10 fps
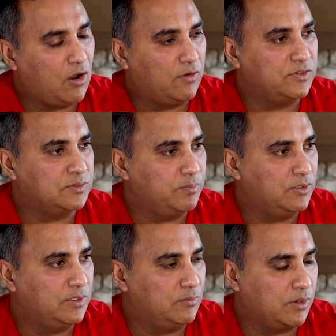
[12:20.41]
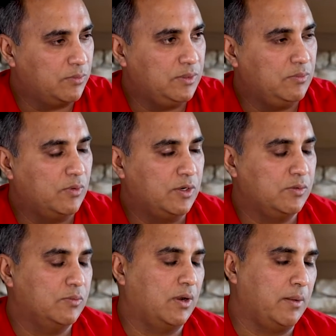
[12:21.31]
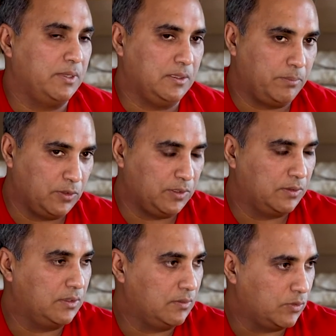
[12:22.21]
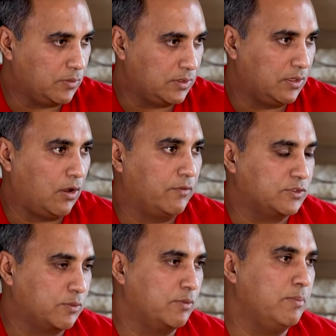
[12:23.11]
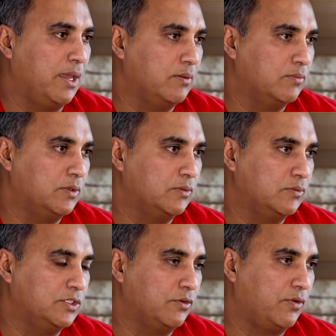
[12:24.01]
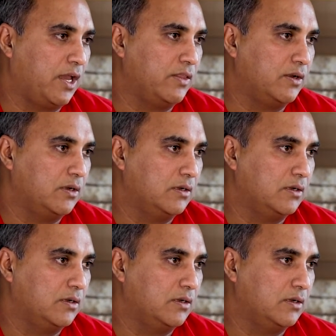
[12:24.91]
the office building the building in the office where we met with your father.